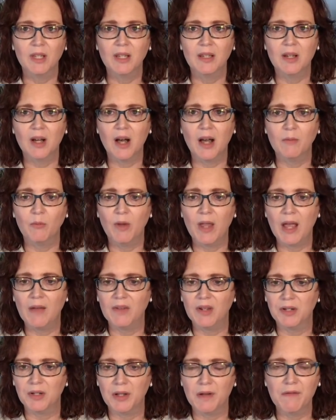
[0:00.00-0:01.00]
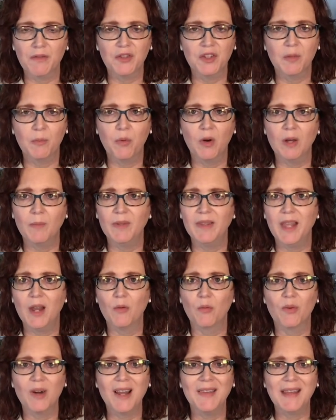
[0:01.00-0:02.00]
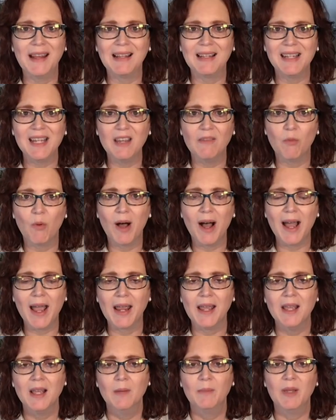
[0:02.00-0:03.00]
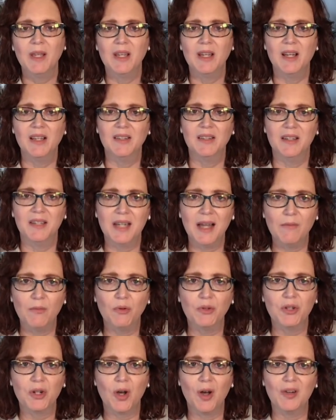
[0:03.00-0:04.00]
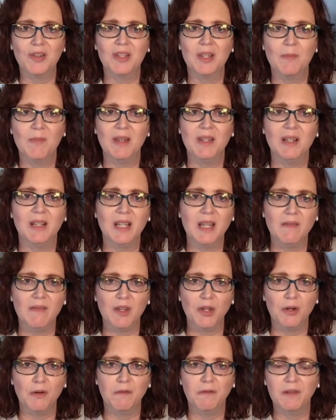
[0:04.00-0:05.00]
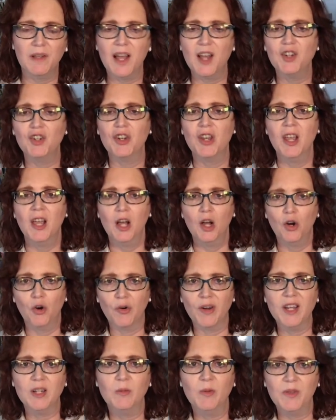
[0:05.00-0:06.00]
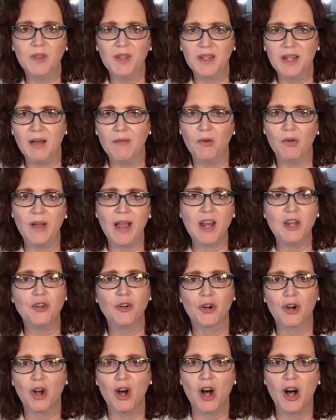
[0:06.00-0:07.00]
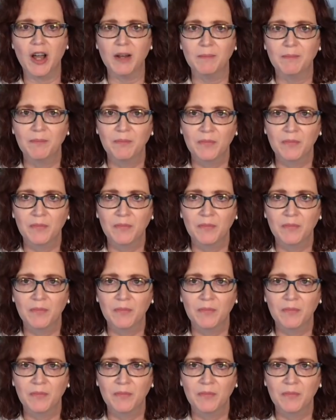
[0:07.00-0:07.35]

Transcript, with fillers: God, we have a deliverance appointment. They run. They leave. Why? Because the devil talks them into leaving. Your flesh agrees with the devil and you're gone.